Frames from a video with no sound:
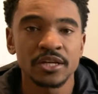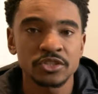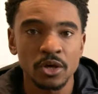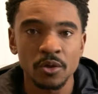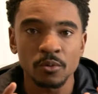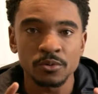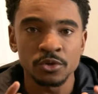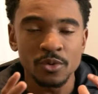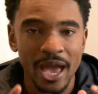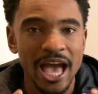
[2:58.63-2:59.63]
So
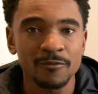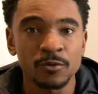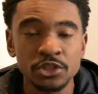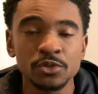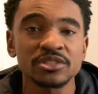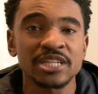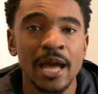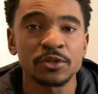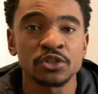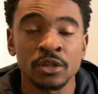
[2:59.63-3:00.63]
once you
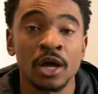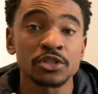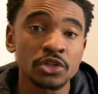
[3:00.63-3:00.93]
establish your launch